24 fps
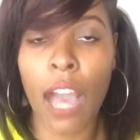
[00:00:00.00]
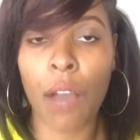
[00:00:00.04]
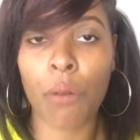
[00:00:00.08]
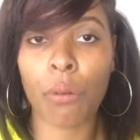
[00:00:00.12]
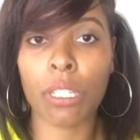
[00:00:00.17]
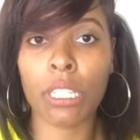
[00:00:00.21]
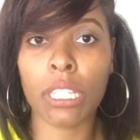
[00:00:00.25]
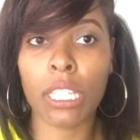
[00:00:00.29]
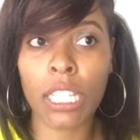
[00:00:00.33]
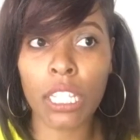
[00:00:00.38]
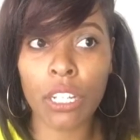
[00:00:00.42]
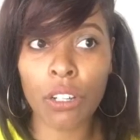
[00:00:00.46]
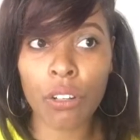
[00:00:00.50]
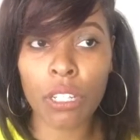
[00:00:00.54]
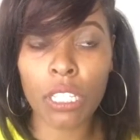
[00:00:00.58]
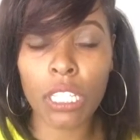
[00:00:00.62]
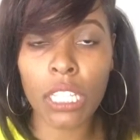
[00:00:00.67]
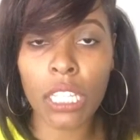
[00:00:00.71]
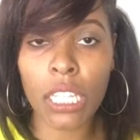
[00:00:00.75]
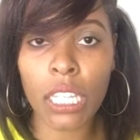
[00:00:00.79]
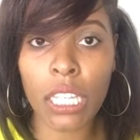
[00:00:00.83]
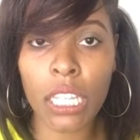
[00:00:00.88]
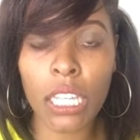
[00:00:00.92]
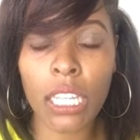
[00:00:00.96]
would
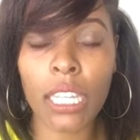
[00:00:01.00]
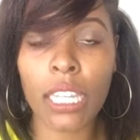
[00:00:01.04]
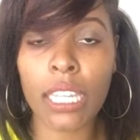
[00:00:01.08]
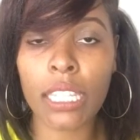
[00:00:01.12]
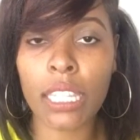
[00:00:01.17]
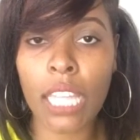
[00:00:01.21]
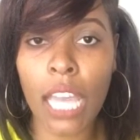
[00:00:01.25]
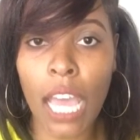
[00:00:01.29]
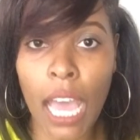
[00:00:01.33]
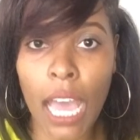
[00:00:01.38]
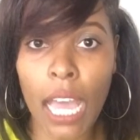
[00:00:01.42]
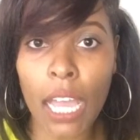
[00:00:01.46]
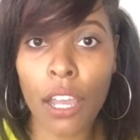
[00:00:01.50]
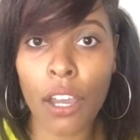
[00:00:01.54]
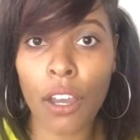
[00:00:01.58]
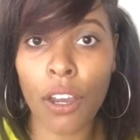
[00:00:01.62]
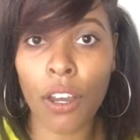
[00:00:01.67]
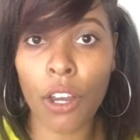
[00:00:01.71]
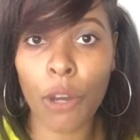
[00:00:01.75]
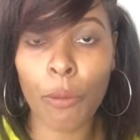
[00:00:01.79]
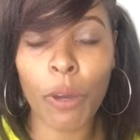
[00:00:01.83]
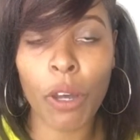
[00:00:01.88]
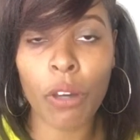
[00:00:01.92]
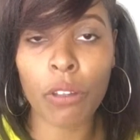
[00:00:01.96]
literally get the hot
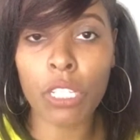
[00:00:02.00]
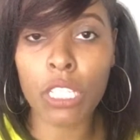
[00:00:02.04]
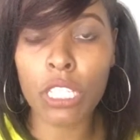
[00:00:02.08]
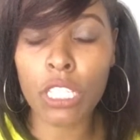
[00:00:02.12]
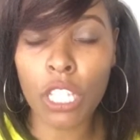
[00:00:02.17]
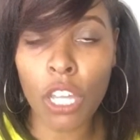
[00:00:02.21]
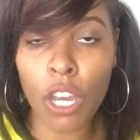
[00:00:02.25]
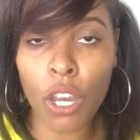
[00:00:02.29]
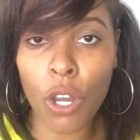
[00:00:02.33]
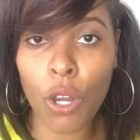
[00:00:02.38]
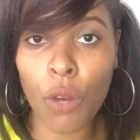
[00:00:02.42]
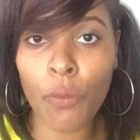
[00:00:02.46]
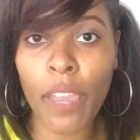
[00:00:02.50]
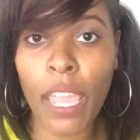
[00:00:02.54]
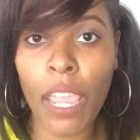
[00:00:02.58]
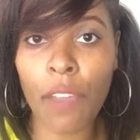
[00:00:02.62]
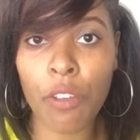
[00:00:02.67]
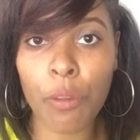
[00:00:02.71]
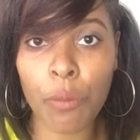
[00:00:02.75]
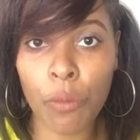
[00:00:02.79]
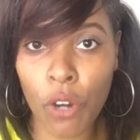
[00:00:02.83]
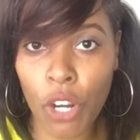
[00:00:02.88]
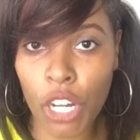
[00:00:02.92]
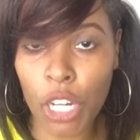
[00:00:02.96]
comb on the stove
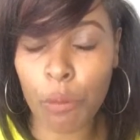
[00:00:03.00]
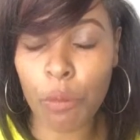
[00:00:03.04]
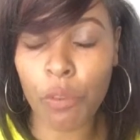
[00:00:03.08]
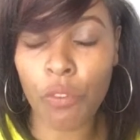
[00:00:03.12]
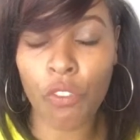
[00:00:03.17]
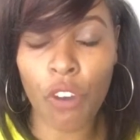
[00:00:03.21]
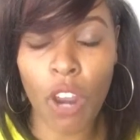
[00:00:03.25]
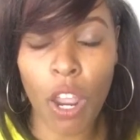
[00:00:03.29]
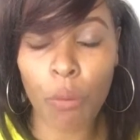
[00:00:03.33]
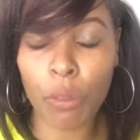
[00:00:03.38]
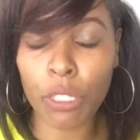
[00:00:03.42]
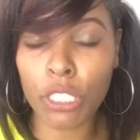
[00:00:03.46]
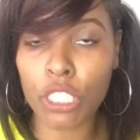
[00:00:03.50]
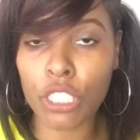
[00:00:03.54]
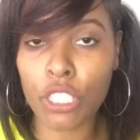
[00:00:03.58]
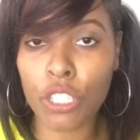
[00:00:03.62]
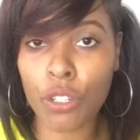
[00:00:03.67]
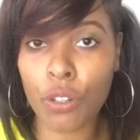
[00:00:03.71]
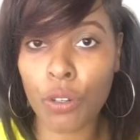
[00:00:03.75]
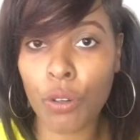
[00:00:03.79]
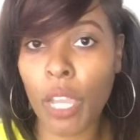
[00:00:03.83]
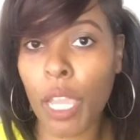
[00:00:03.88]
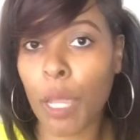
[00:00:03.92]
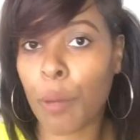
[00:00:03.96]
every morning before I went to
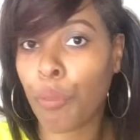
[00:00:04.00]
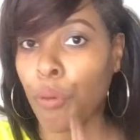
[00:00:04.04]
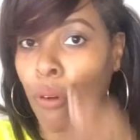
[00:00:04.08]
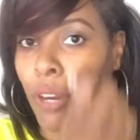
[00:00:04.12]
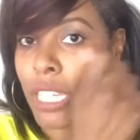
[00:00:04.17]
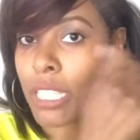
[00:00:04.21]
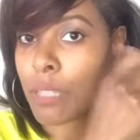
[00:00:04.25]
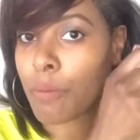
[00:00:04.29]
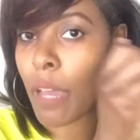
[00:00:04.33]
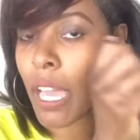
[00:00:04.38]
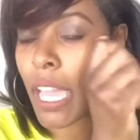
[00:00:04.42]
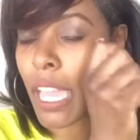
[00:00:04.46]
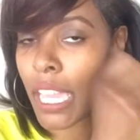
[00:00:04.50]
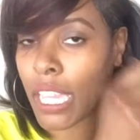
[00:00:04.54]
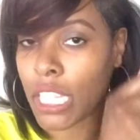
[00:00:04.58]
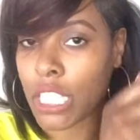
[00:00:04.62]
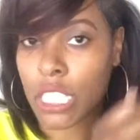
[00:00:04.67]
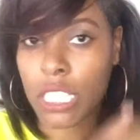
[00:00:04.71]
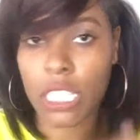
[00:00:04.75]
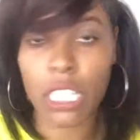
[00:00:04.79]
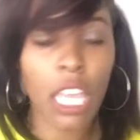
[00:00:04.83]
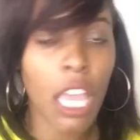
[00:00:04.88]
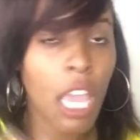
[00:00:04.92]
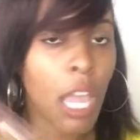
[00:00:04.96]
school and press my
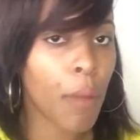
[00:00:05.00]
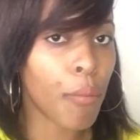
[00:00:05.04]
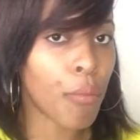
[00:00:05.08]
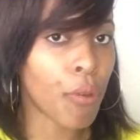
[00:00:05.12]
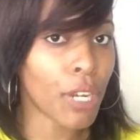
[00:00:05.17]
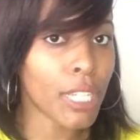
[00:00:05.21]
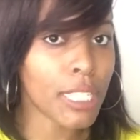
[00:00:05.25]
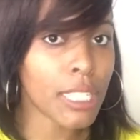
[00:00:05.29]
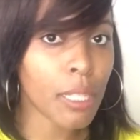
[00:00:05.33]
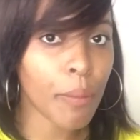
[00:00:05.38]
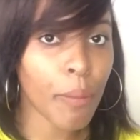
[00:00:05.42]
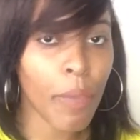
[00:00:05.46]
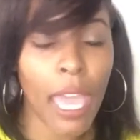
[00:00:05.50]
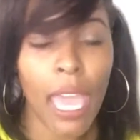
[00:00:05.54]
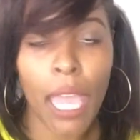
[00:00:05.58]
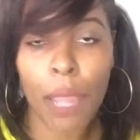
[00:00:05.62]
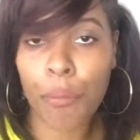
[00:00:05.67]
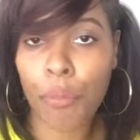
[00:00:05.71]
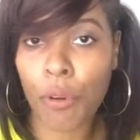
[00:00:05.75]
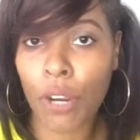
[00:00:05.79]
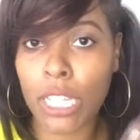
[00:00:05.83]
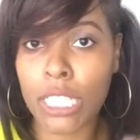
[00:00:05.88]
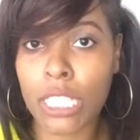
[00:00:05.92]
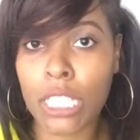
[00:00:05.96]
edges, press the
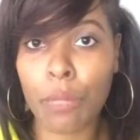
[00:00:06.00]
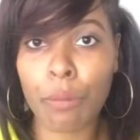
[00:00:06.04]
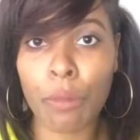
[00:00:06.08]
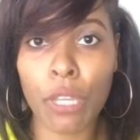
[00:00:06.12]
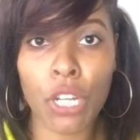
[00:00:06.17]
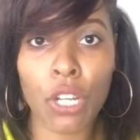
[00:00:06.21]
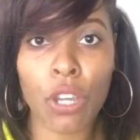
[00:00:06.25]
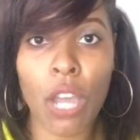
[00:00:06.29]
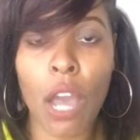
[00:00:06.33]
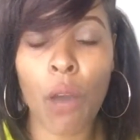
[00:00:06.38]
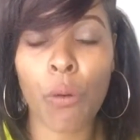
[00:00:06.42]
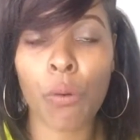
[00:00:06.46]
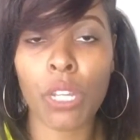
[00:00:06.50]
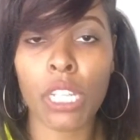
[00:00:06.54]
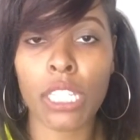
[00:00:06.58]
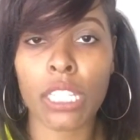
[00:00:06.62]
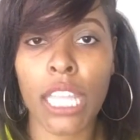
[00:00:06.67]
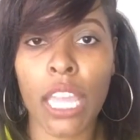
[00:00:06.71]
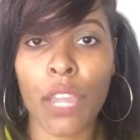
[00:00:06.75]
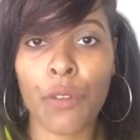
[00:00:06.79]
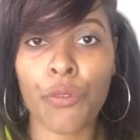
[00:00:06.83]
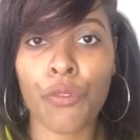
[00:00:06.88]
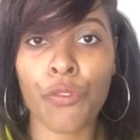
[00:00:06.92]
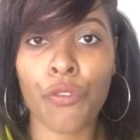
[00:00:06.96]
back, press the middle. I
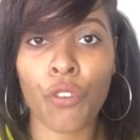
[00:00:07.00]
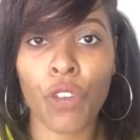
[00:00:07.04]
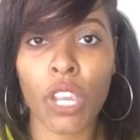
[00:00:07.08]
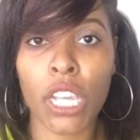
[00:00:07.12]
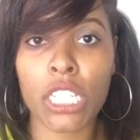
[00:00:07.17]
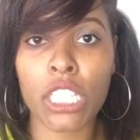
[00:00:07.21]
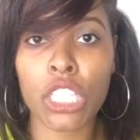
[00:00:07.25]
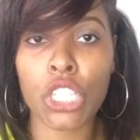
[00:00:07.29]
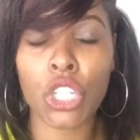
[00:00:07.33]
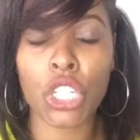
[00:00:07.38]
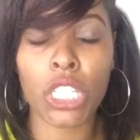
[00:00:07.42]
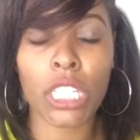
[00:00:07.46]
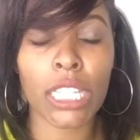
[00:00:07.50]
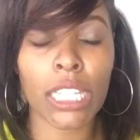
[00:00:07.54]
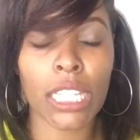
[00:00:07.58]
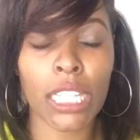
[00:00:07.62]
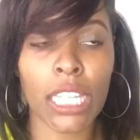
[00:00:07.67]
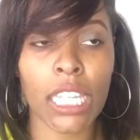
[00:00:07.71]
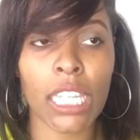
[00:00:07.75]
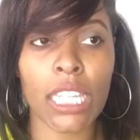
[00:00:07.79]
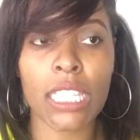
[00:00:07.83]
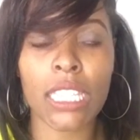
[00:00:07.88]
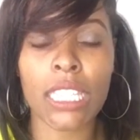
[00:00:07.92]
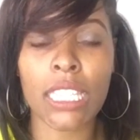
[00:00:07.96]
wanted that fresh,
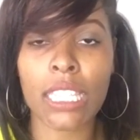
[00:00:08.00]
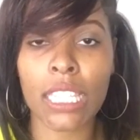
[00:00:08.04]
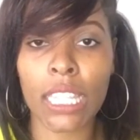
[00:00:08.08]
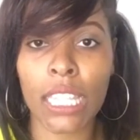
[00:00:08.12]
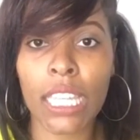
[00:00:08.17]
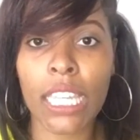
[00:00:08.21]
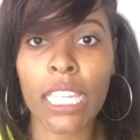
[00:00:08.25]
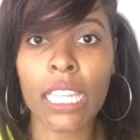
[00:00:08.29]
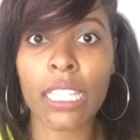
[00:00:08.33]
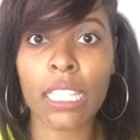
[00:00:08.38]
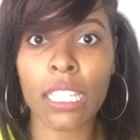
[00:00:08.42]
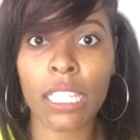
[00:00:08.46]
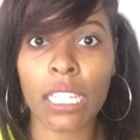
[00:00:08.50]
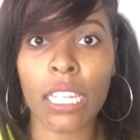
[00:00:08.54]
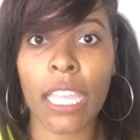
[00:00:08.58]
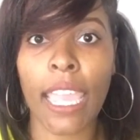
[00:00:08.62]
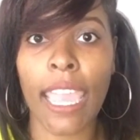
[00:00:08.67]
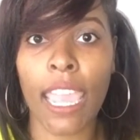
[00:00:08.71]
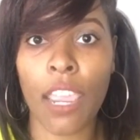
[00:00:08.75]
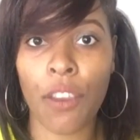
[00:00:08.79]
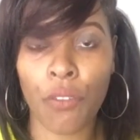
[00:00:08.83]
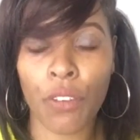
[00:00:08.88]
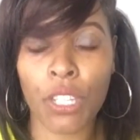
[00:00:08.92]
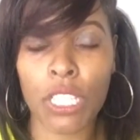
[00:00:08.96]
clean, sleek look
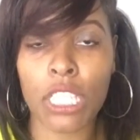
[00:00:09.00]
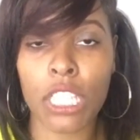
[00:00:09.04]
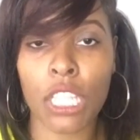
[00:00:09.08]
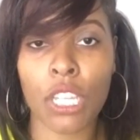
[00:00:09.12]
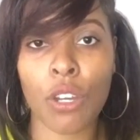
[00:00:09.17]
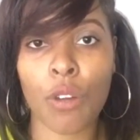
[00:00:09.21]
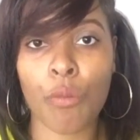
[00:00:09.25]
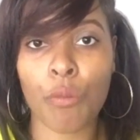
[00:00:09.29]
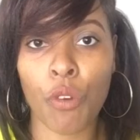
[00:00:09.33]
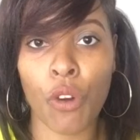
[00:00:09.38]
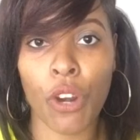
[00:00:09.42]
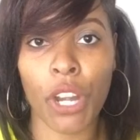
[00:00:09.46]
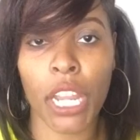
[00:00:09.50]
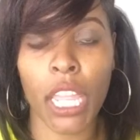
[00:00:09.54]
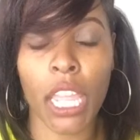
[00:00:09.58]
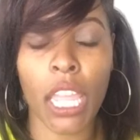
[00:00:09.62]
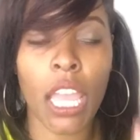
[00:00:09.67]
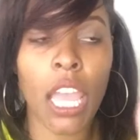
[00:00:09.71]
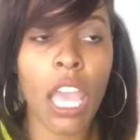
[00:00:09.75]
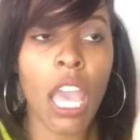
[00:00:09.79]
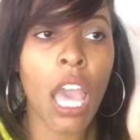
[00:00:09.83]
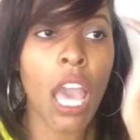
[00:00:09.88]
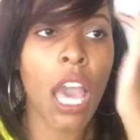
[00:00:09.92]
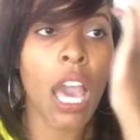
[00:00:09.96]
every single
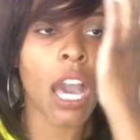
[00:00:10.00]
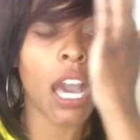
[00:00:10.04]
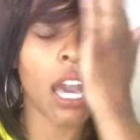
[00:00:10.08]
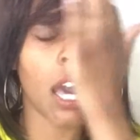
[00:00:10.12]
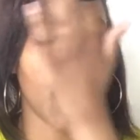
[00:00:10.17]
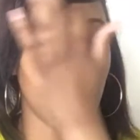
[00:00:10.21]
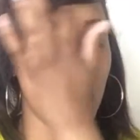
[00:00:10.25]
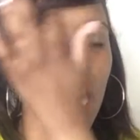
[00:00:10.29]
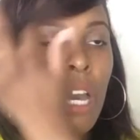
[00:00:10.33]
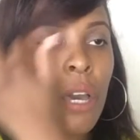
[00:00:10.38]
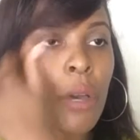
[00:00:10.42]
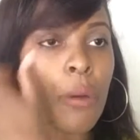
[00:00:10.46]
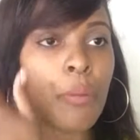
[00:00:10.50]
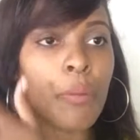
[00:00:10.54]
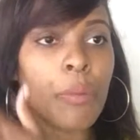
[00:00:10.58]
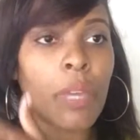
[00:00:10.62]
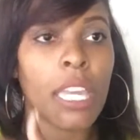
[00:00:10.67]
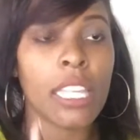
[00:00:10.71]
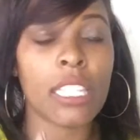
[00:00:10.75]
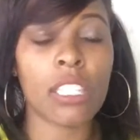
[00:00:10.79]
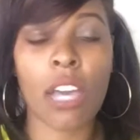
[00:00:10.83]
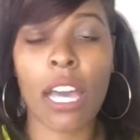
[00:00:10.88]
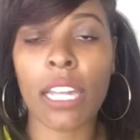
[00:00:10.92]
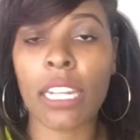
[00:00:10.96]
morning.
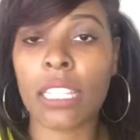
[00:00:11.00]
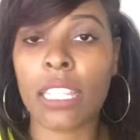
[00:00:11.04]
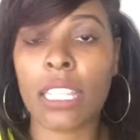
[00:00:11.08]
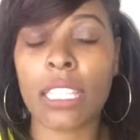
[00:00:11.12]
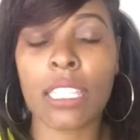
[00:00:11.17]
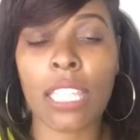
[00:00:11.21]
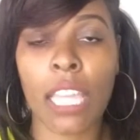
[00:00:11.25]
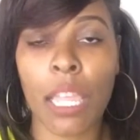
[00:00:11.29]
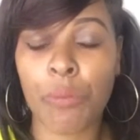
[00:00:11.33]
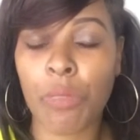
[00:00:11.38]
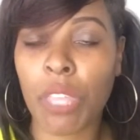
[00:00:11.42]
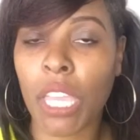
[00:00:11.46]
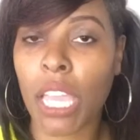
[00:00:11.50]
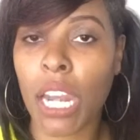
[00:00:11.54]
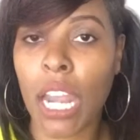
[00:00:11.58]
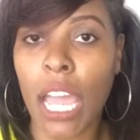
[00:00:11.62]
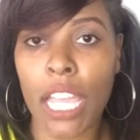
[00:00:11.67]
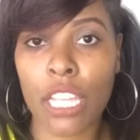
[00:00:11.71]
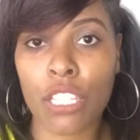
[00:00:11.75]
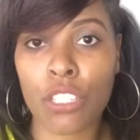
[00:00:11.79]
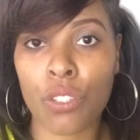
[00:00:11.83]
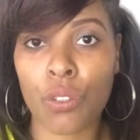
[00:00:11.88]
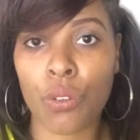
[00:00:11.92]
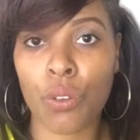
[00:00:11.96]
And so I did the same thing in
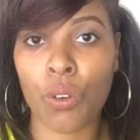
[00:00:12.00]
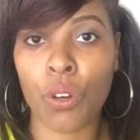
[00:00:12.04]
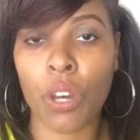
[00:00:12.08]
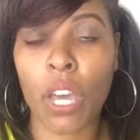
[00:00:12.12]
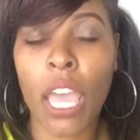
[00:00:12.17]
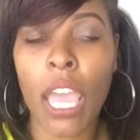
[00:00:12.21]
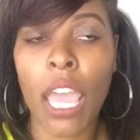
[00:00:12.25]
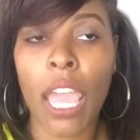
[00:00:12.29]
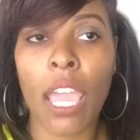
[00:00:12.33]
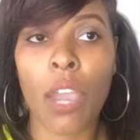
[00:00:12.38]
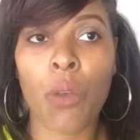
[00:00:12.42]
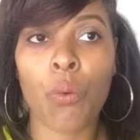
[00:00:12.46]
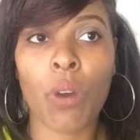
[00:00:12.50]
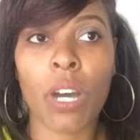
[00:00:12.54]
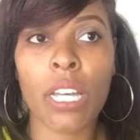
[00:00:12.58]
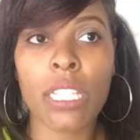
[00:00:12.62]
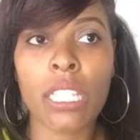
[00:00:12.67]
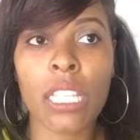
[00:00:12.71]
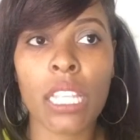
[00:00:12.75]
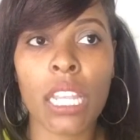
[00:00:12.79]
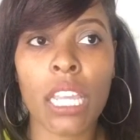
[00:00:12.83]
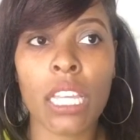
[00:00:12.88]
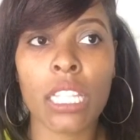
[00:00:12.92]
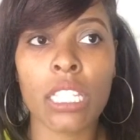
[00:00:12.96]
high school. It
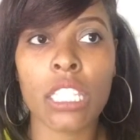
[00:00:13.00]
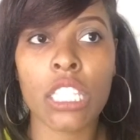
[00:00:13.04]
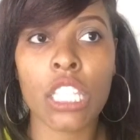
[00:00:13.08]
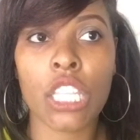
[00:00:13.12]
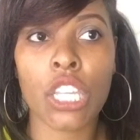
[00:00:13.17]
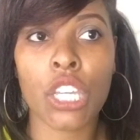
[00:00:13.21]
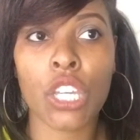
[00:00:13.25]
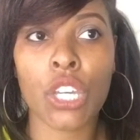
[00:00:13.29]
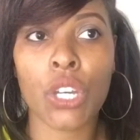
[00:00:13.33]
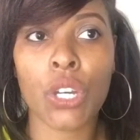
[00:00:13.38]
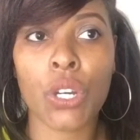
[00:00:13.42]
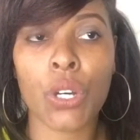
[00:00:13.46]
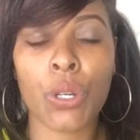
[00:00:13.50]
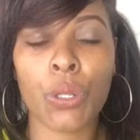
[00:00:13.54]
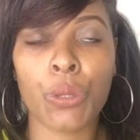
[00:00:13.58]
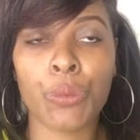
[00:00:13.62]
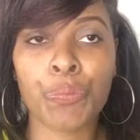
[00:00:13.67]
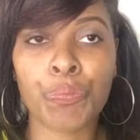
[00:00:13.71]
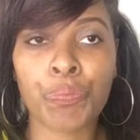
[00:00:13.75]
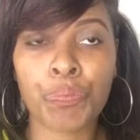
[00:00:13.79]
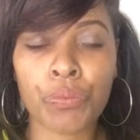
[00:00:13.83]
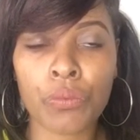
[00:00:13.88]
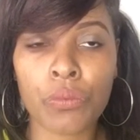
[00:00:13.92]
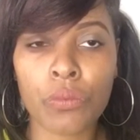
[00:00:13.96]
wasn't until